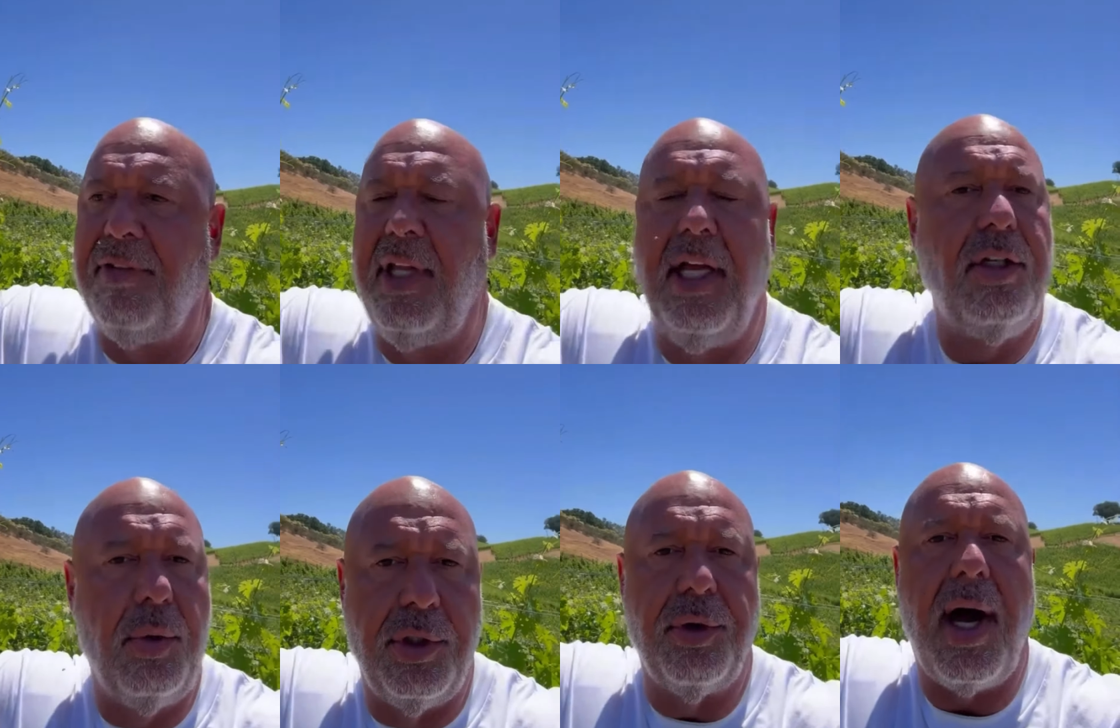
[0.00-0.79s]
and then
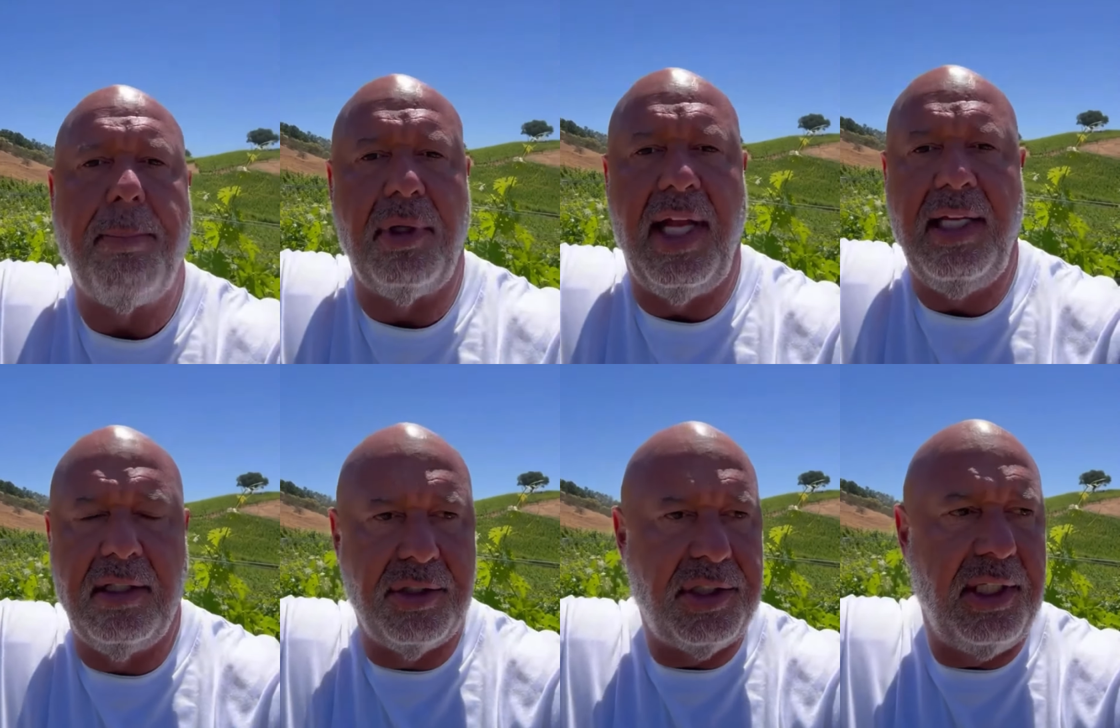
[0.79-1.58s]
do a drop late in
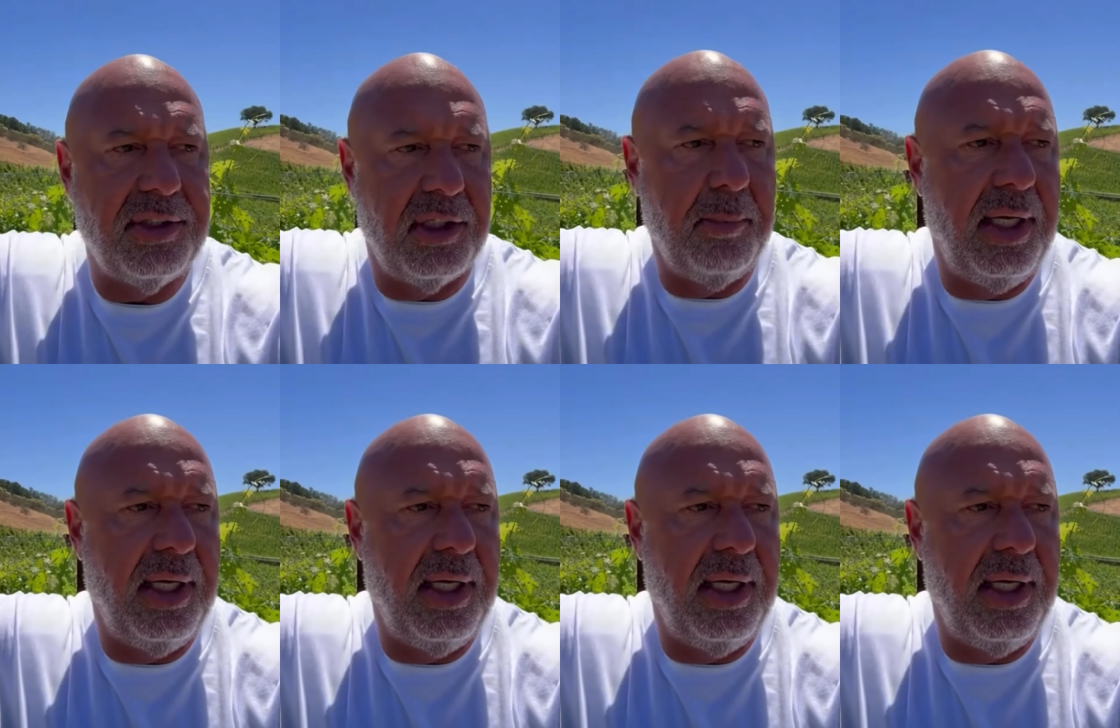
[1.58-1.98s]
the season.